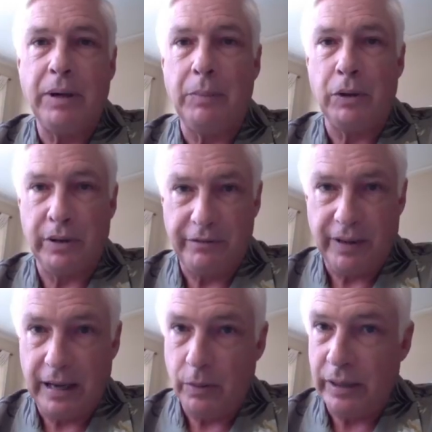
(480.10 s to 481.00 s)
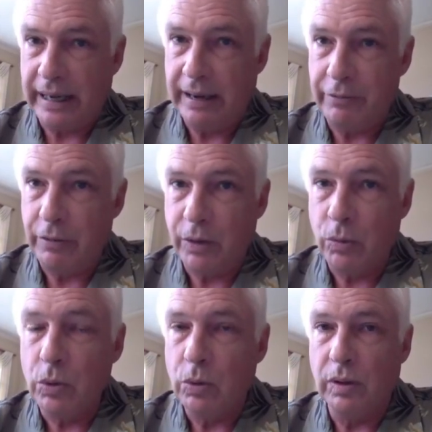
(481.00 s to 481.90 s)
bubble and following every
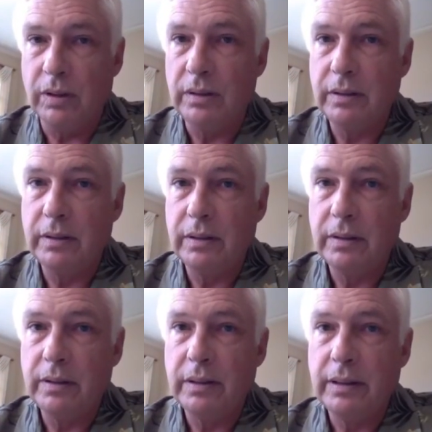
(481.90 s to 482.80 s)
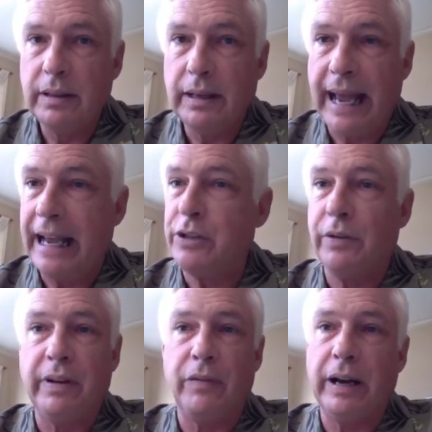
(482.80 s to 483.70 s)
rule as
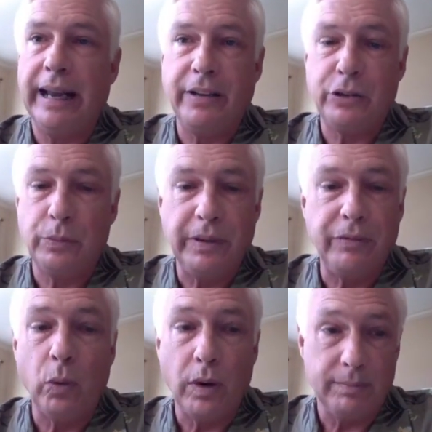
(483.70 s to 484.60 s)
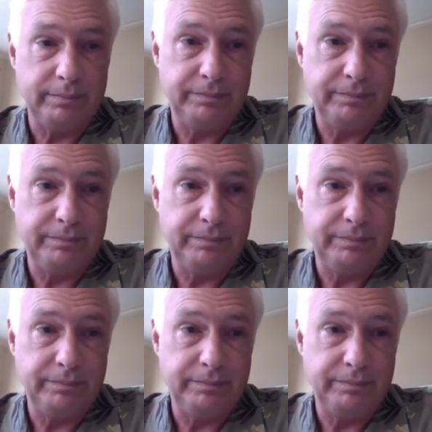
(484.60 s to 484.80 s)
you've ever had to before.